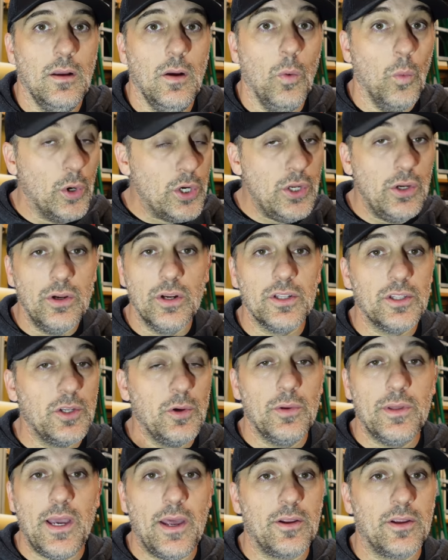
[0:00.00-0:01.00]
What are you going to do
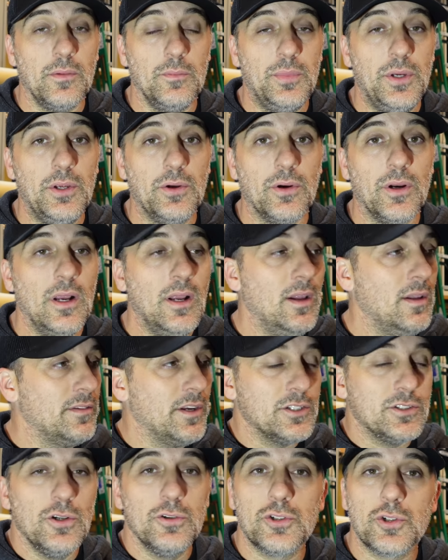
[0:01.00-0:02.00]
without a computer?
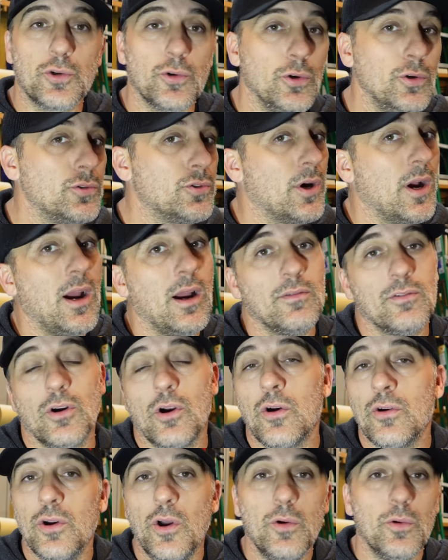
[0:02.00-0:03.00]
There's no screwdriver
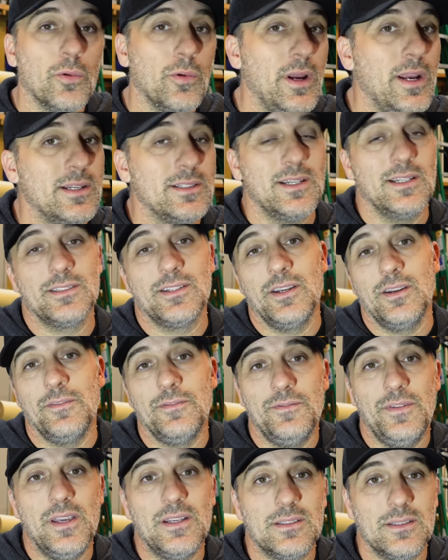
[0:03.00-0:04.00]
or no wrench that's going to
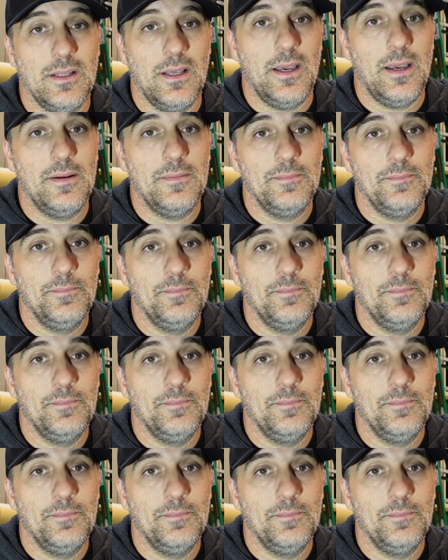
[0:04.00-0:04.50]
fix that